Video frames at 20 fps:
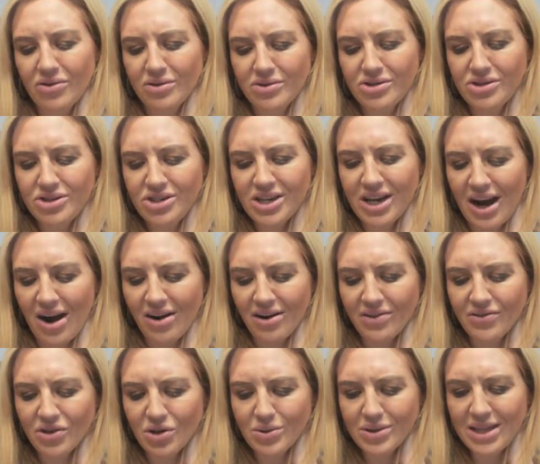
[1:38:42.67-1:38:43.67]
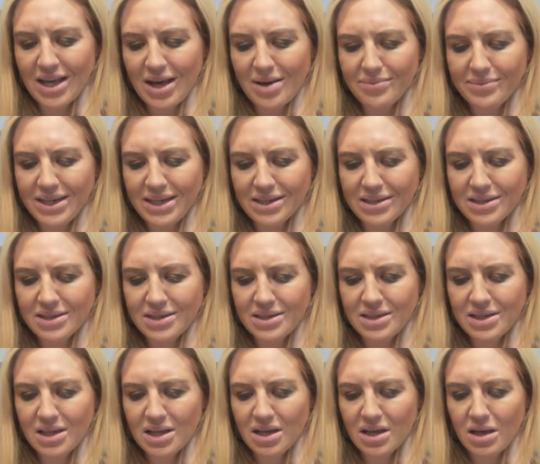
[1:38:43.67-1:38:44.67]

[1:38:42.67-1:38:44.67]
Shit, I don't even know what that means.